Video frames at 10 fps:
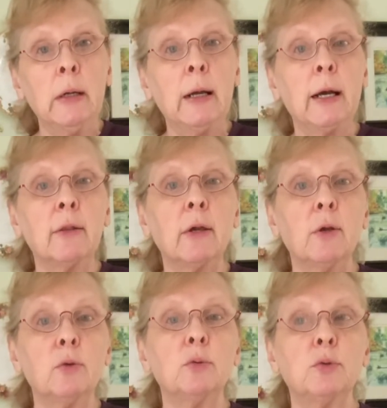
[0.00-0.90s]
how they
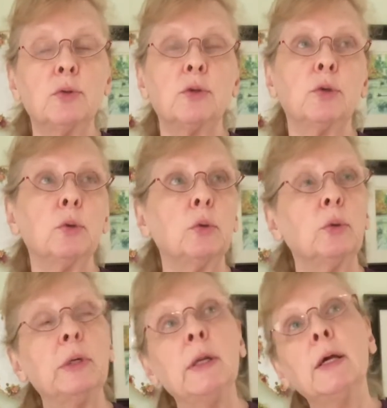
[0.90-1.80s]
used to
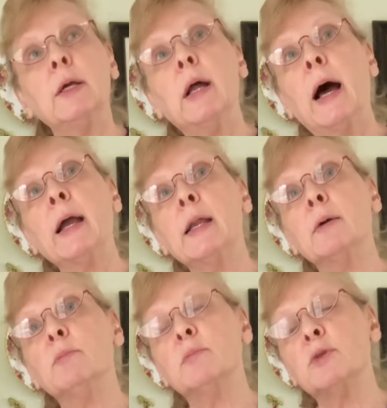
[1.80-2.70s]
knit
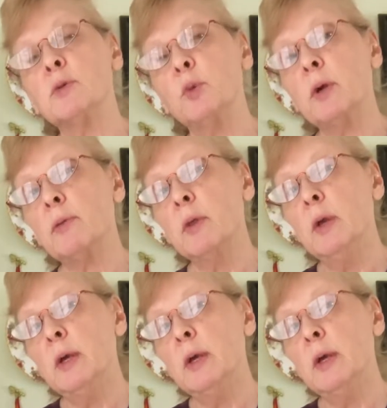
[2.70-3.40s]
items with